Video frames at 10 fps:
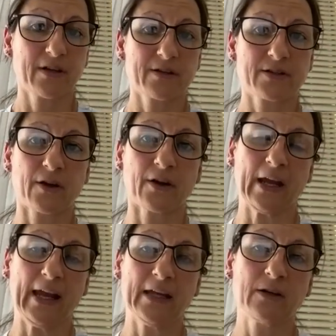so
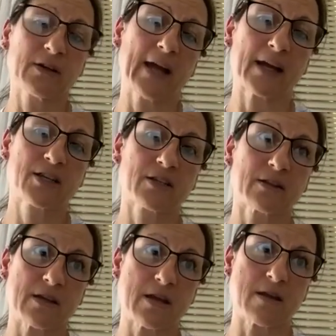he could
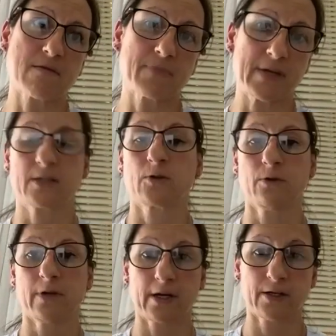actually be at school
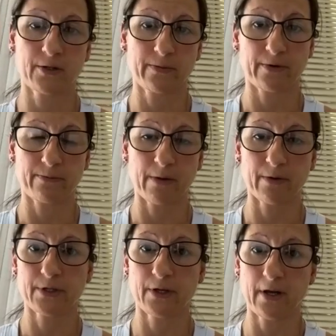and I could do Primal
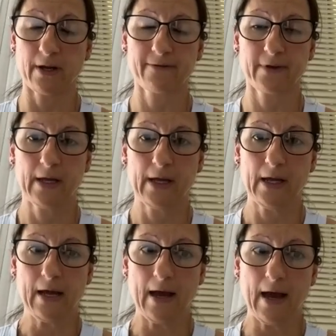Alternative.
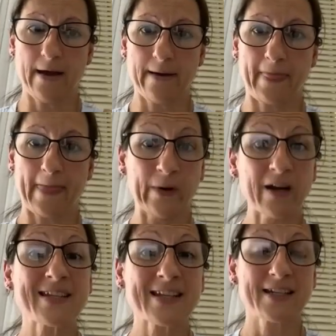When
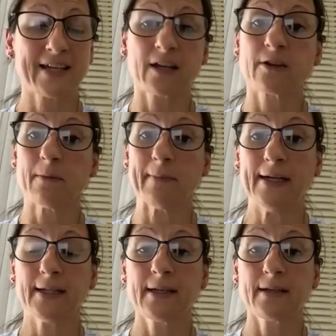I started taking on
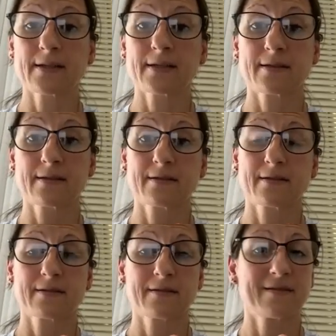markets,
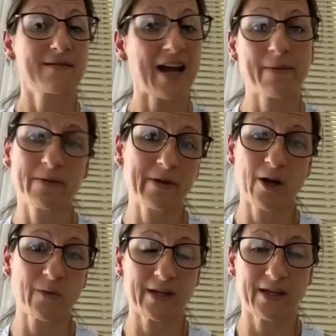hubby could be
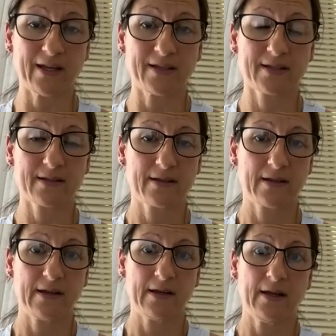home with the kids.
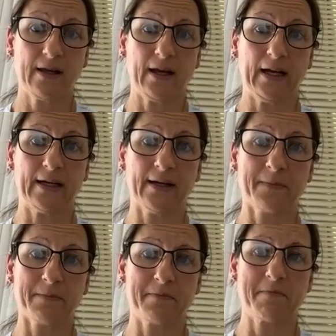
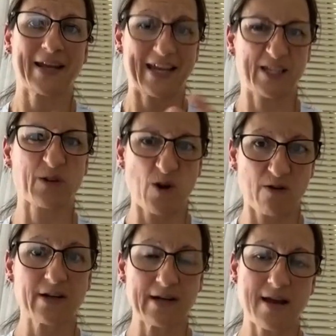My kids are
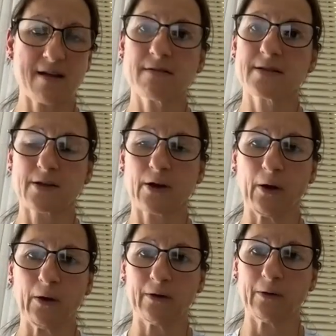older now,
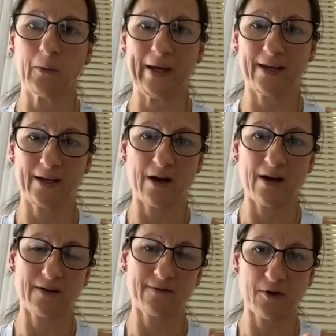so we can
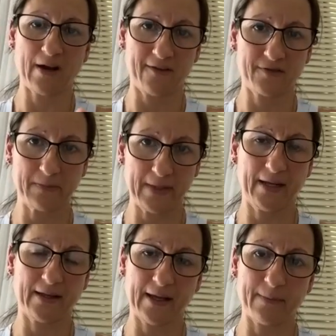kind of not have to be
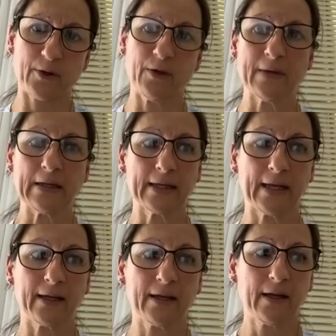there
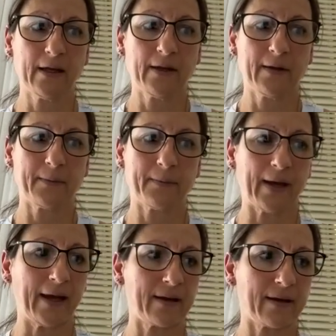permanently.
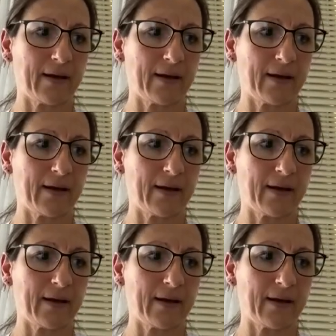But